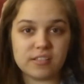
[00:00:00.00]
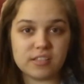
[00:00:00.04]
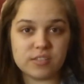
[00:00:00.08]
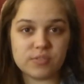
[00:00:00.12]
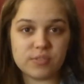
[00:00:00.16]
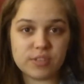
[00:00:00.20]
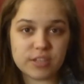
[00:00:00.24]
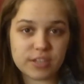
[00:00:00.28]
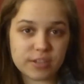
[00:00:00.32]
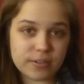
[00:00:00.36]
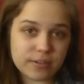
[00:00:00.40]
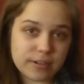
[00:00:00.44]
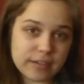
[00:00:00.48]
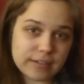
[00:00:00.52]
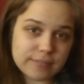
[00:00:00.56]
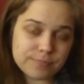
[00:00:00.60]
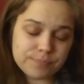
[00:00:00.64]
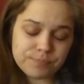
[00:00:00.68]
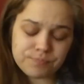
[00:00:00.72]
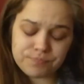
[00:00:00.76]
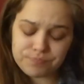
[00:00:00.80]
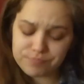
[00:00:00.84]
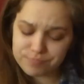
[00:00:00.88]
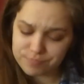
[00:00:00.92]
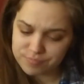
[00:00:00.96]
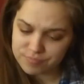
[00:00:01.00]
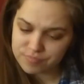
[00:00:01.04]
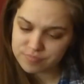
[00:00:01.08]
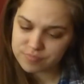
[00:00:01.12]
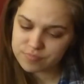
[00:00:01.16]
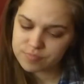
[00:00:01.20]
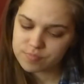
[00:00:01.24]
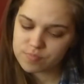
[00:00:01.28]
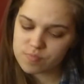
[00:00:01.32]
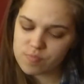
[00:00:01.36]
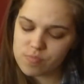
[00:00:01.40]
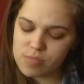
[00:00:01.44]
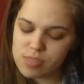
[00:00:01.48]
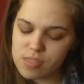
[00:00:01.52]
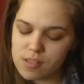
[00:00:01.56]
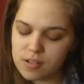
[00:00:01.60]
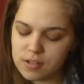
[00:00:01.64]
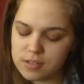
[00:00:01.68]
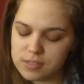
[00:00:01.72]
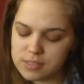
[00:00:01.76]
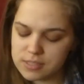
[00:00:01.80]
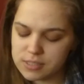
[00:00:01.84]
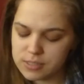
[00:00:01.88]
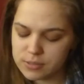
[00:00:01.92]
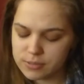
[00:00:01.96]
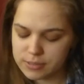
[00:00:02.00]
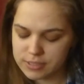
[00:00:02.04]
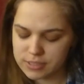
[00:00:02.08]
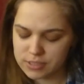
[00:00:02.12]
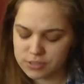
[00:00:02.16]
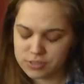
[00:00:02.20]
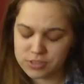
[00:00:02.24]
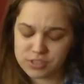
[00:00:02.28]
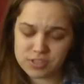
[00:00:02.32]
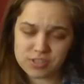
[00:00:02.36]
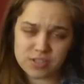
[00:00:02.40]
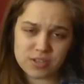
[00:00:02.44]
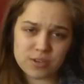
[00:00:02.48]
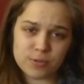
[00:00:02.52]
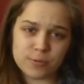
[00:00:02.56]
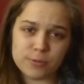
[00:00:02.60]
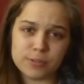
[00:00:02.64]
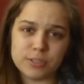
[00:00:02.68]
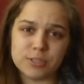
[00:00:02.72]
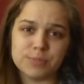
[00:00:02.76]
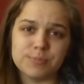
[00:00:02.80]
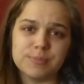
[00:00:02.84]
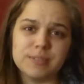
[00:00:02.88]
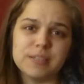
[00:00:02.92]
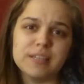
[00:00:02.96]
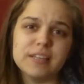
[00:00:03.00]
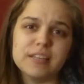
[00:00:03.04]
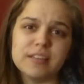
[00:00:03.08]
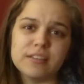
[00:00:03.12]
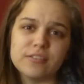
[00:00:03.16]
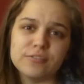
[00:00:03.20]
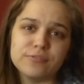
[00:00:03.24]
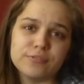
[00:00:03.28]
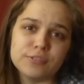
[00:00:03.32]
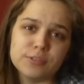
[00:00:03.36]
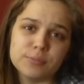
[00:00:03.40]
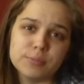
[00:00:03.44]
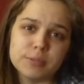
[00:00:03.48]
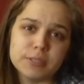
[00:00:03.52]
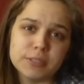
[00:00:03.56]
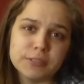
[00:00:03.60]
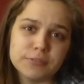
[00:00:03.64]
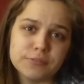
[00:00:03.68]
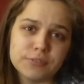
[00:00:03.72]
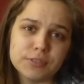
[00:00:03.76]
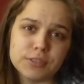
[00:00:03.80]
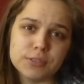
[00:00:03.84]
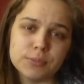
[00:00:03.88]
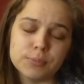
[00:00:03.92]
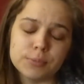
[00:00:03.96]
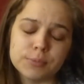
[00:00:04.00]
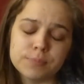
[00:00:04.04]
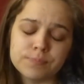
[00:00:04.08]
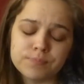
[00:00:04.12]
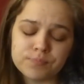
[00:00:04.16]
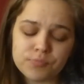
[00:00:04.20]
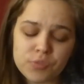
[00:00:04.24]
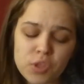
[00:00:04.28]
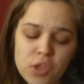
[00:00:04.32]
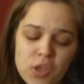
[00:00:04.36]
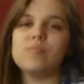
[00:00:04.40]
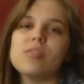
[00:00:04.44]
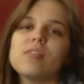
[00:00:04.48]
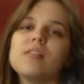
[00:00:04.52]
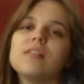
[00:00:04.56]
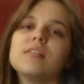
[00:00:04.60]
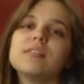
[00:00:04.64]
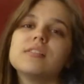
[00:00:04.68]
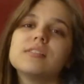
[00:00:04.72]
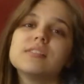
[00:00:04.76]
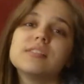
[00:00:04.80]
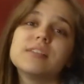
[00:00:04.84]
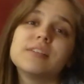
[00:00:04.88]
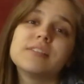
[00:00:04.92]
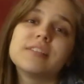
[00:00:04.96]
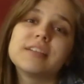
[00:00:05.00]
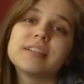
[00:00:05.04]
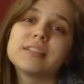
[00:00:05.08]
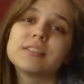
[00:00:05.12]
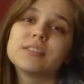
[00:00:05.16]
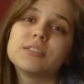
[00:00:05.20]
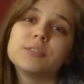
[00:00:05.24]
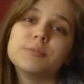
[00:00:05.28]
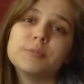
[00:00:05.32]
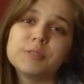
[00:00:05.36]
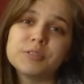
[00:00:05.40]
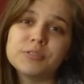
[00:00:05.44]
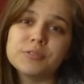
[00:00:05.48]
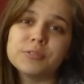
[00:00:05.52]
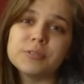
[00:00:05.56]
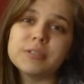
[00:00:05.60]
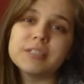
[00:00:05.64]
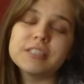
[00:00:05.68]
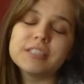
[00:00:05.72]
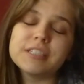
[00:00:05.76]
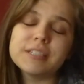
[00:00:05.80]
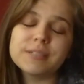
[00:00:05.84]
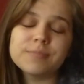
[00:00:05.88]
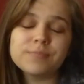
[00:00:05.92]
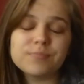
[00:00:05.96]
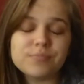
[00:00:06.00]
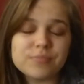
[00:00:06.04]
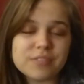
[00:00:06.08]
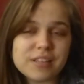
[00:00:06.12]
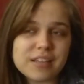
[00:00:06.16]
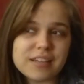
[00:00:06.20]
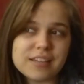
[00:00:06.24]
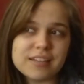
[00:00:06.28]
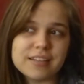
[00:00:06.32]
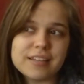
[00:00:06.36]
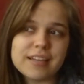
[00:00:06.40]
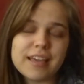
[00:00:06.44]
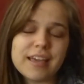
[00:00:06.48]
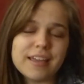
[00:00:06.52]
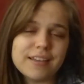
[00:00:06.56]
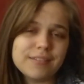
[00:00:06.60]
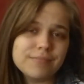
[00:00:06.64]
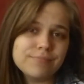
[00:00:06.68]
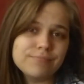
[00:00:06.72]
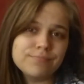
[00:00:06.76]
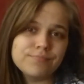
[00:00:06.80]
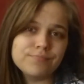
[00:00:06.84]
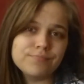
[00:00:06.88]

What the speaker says: this video now, because otherwise you're just gonna watch me eat a full bowl of soup. So thanks so much for watching again.